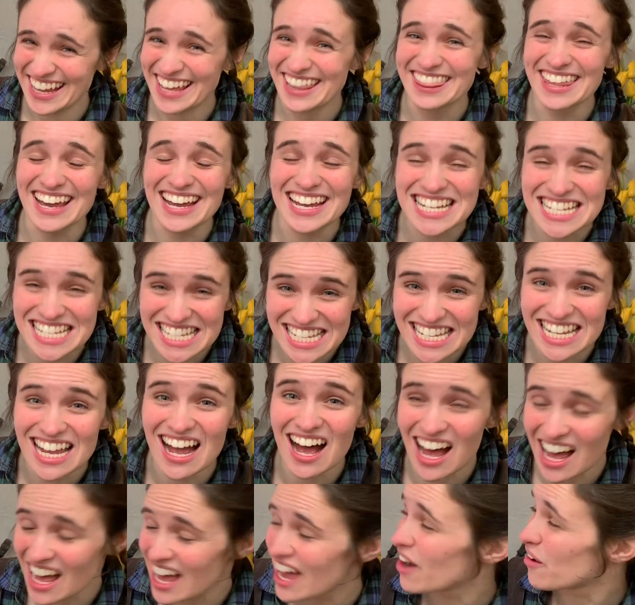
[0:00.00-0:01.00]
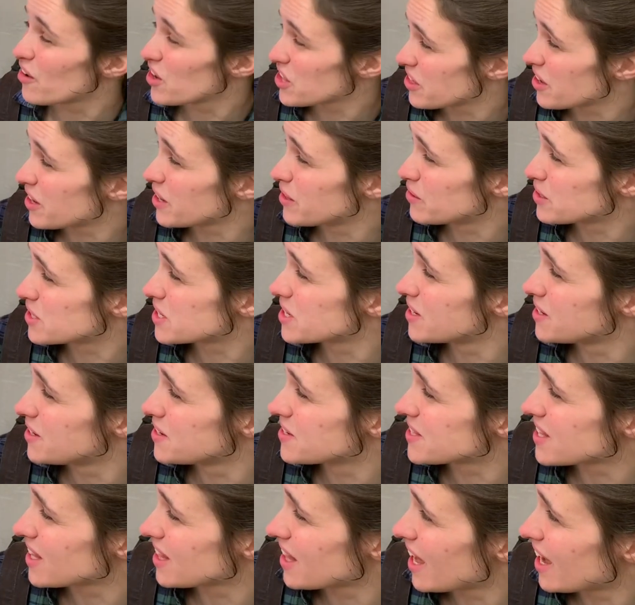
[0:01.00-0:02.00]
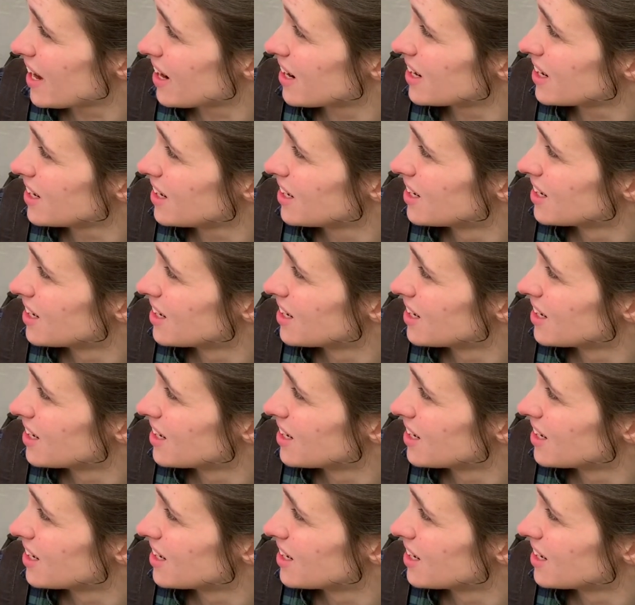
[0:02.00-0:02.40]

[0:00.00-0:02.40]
That is not how I thought he was going to use the ladder.